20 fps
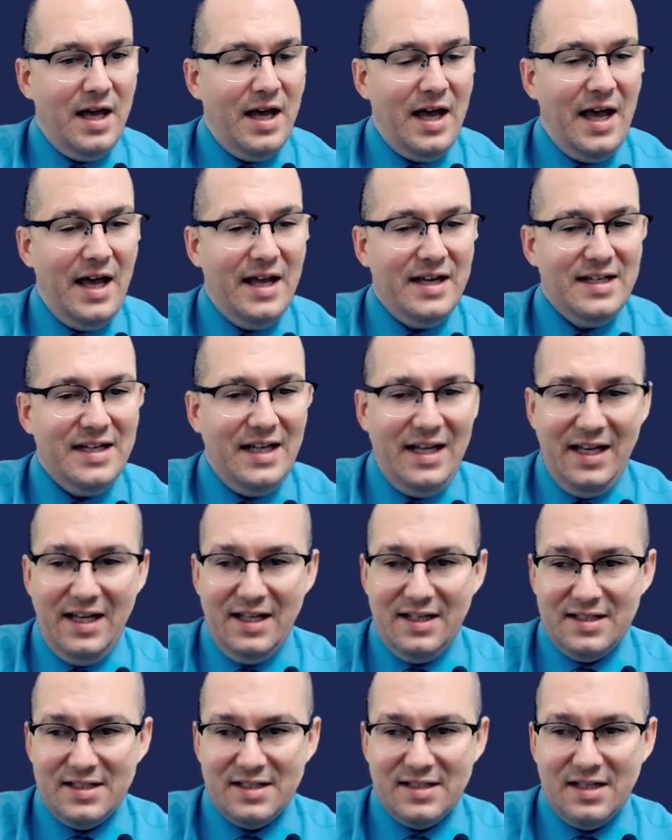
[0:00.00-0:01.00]
And
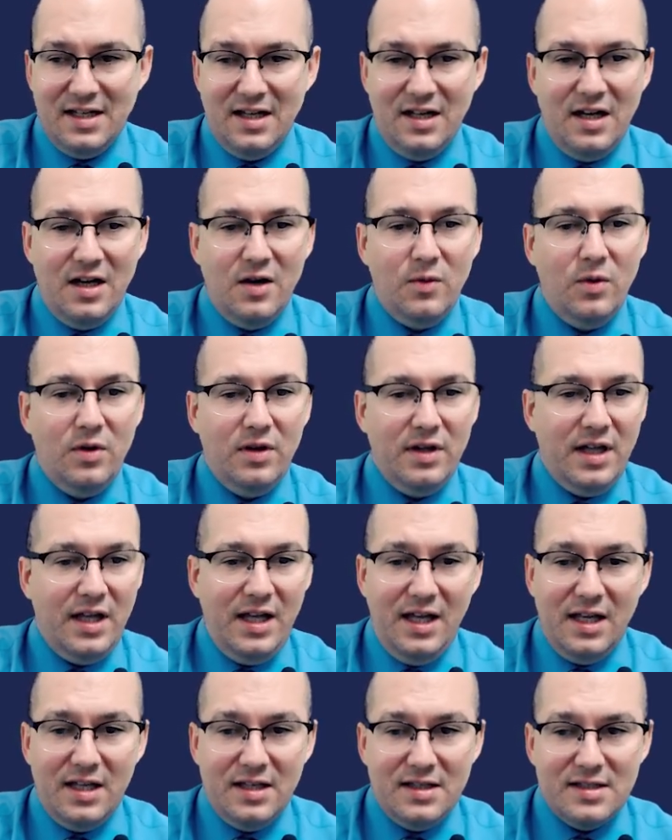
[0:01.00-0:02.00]
it, well,
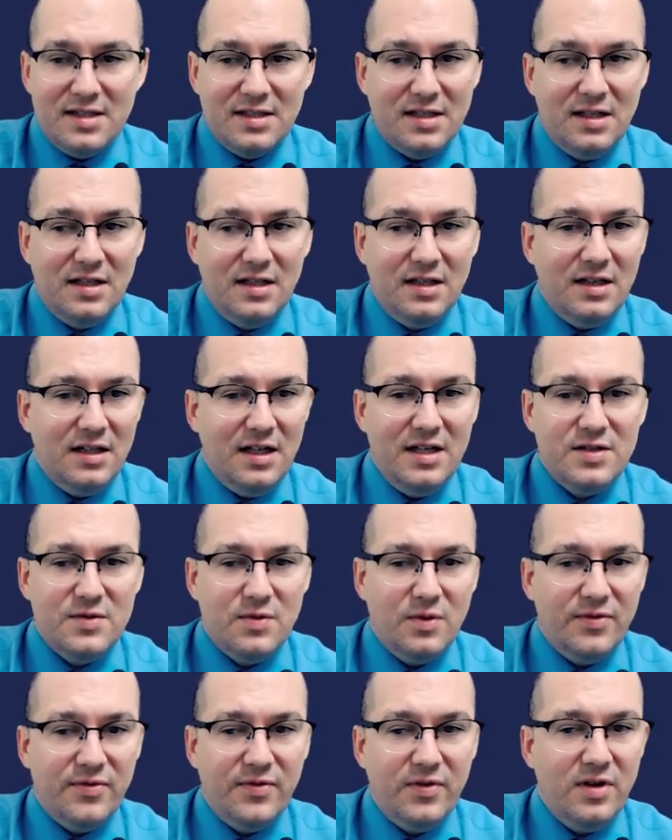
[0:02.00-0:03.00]
it is
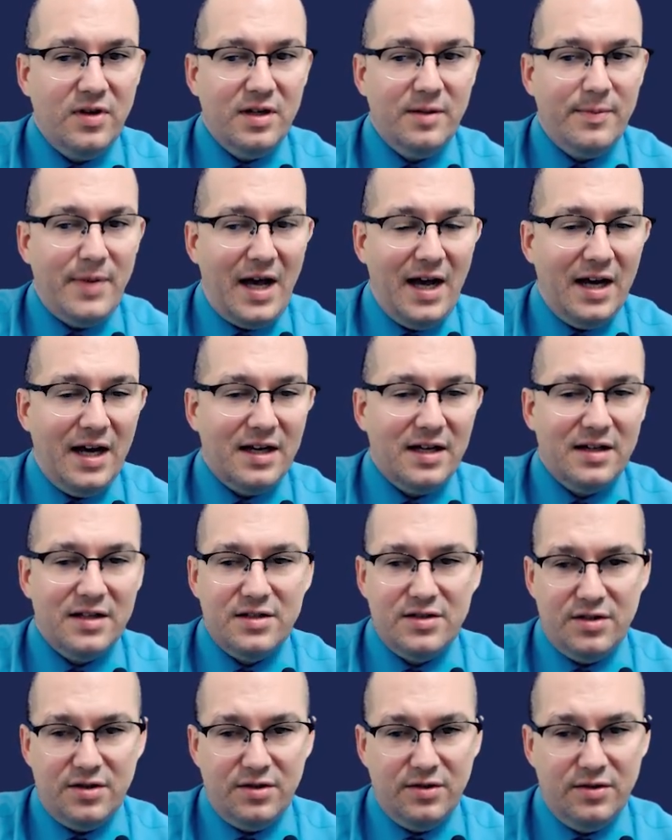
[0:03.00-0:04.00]
referring back
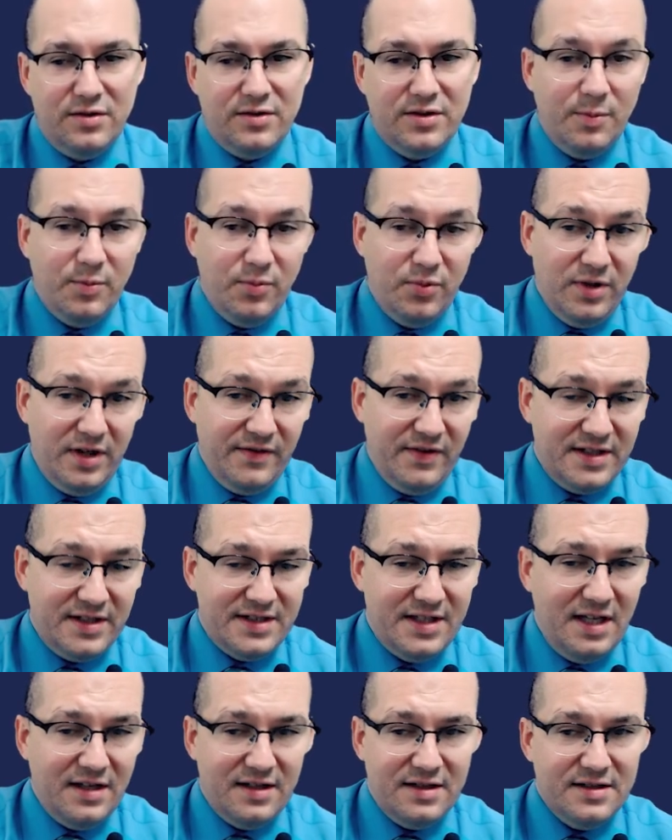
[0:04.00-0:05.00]
to the previous
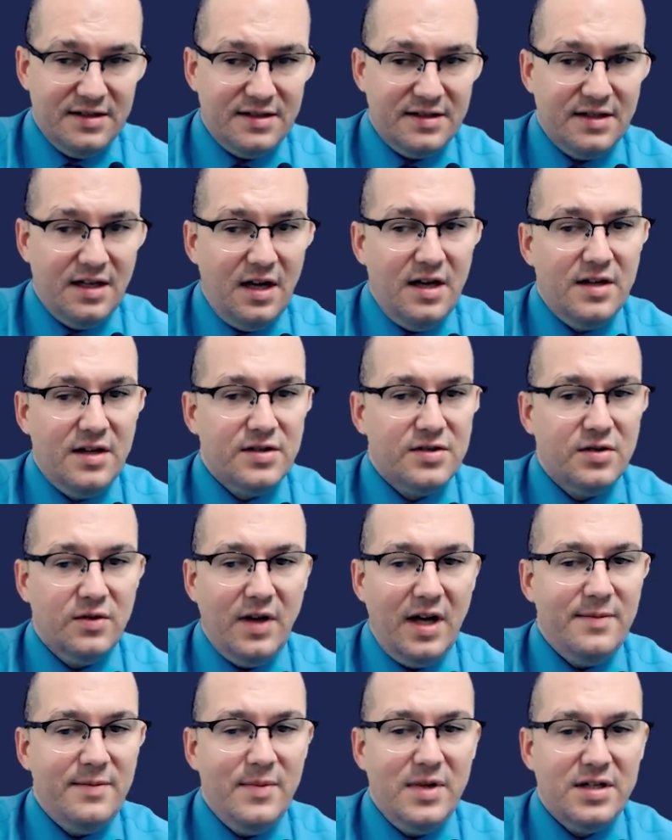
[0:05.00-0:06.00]
sentence. So
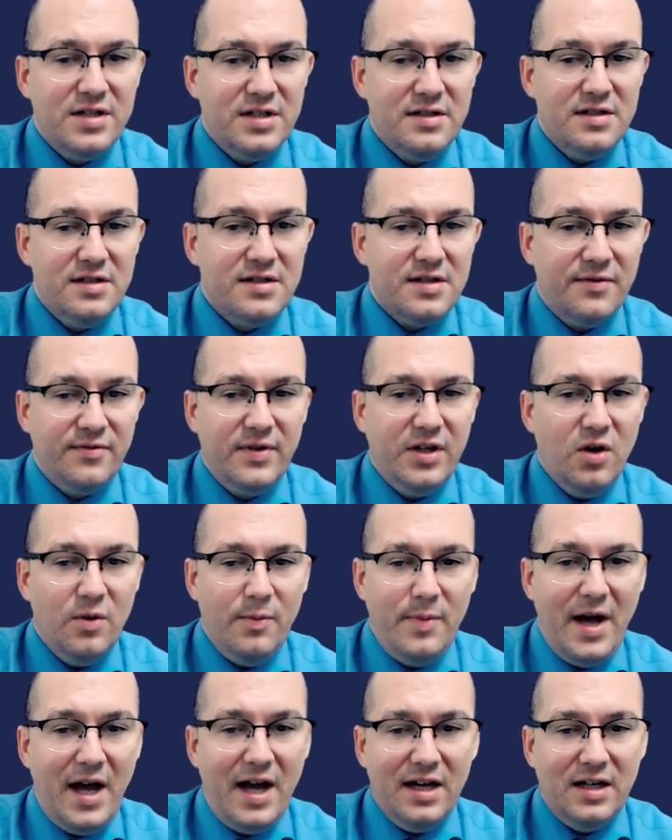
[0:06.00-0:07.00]
admissions, if we go
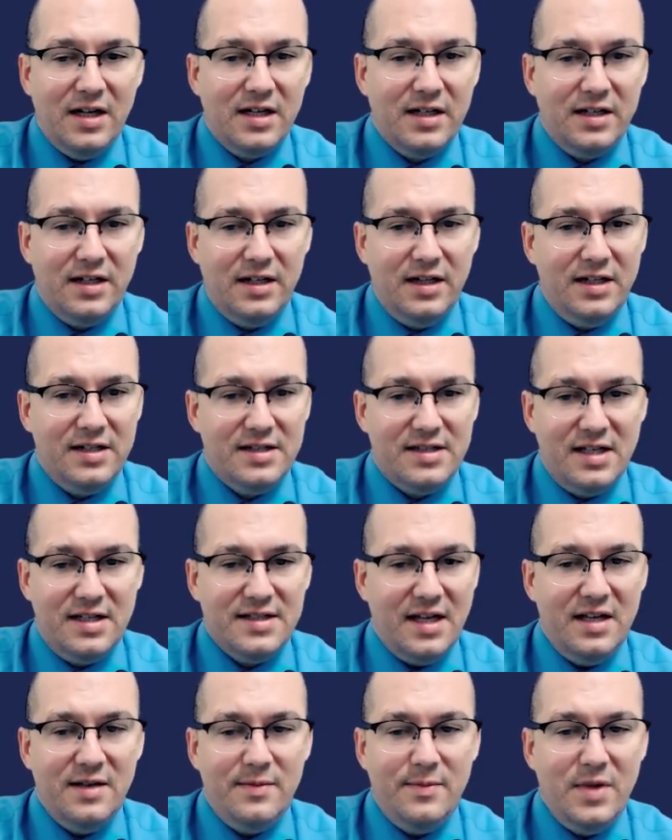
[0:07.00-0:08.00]
back, it says
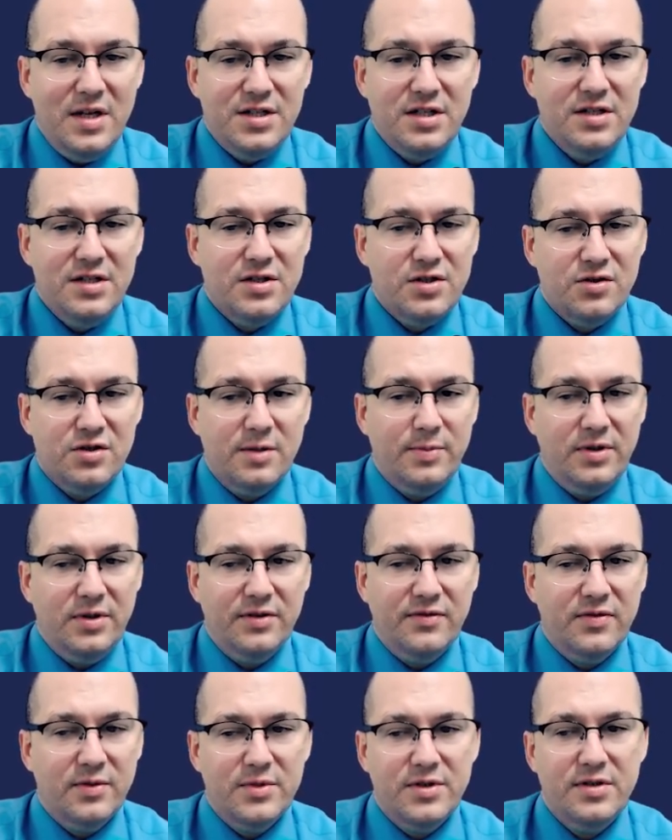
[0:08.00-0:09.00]
admissions tripled
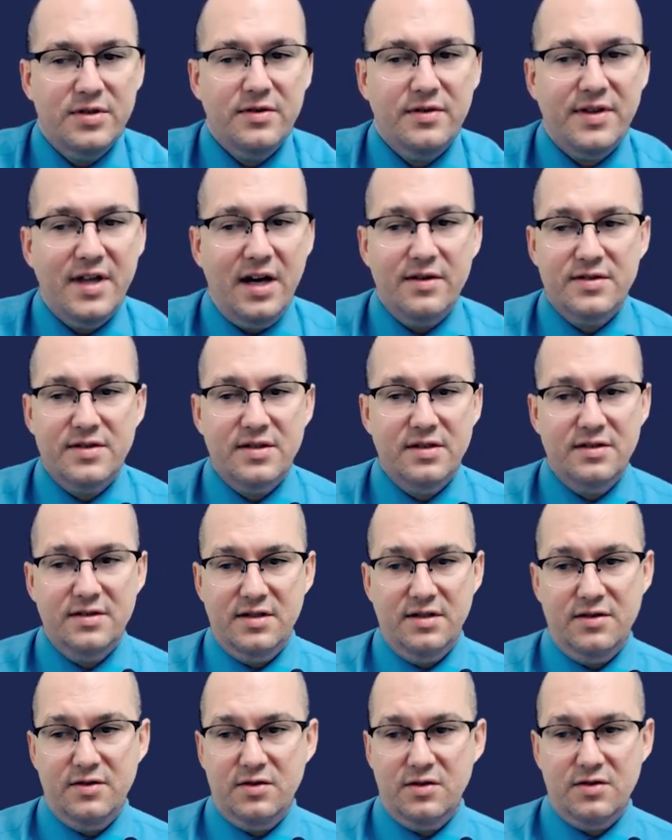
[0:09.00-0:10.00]
from 2000 to
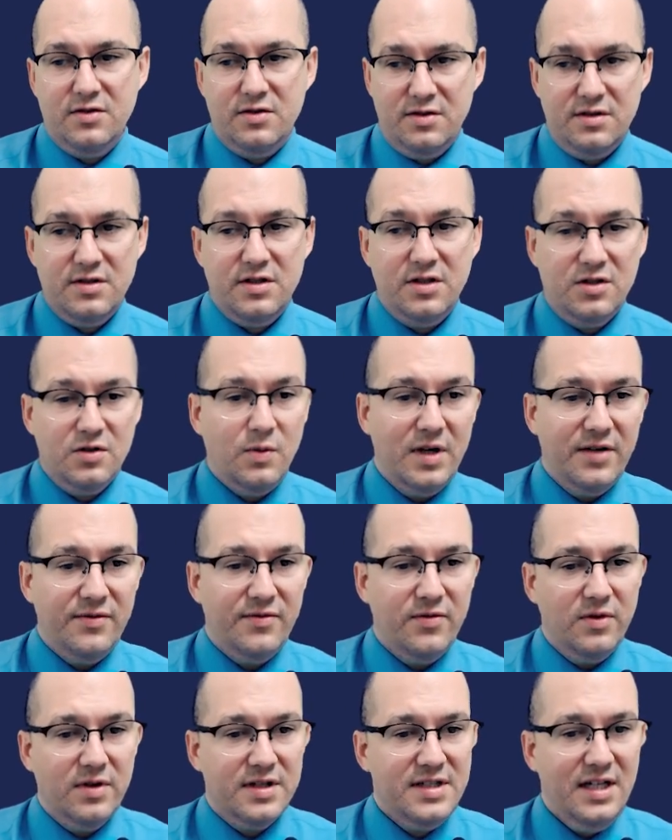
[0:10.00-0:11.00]

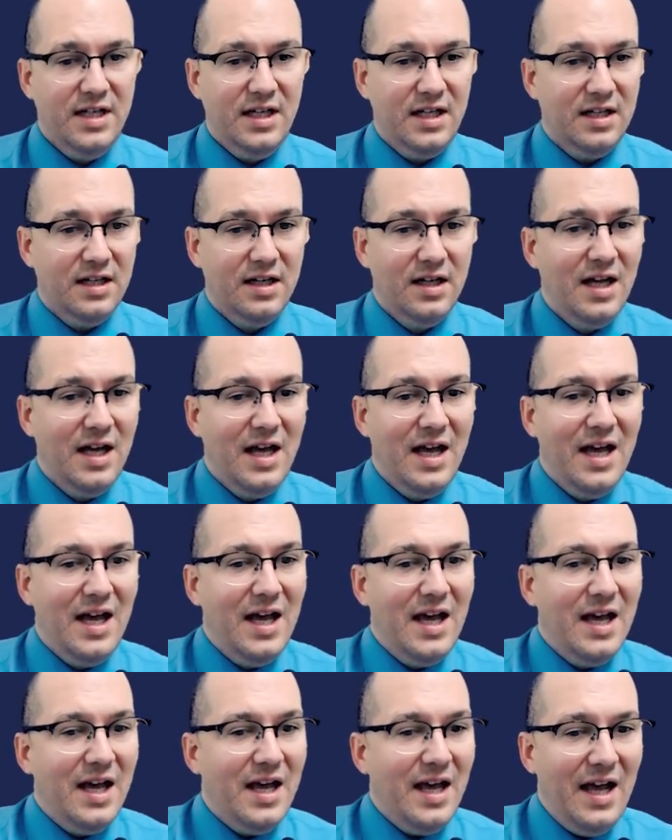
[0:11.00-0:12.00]
2014.
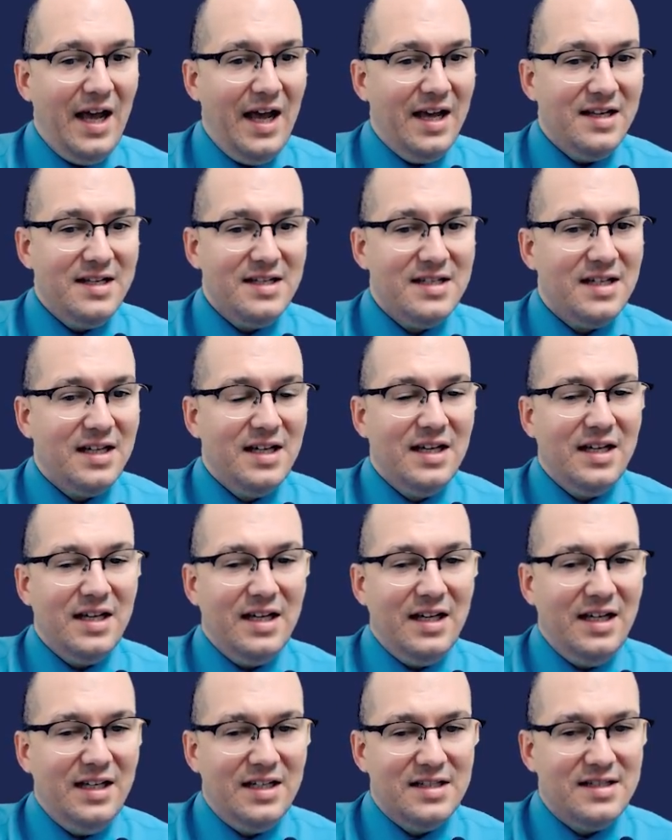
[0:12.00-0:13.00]
And
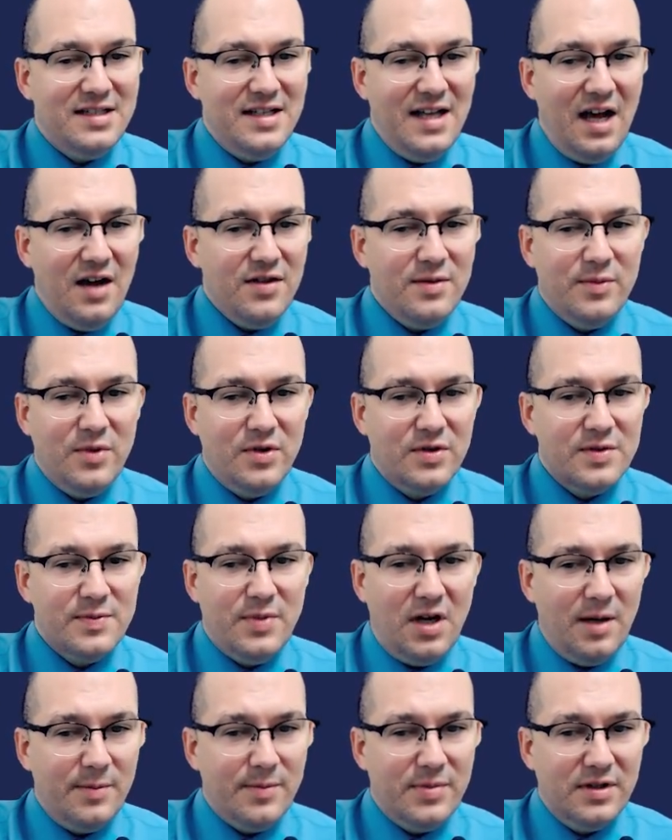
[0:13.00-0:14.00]
it is now the most
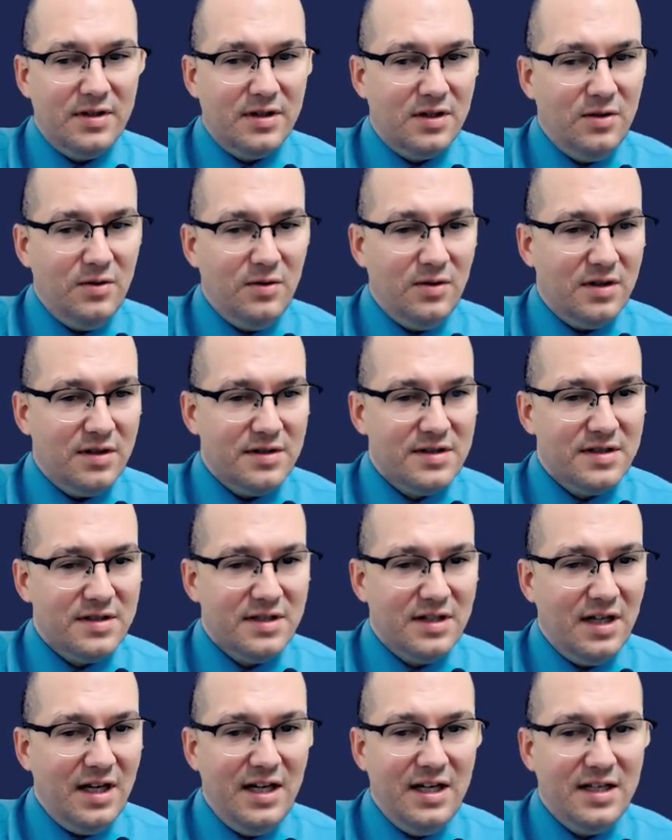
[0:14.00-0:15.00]
popular course. And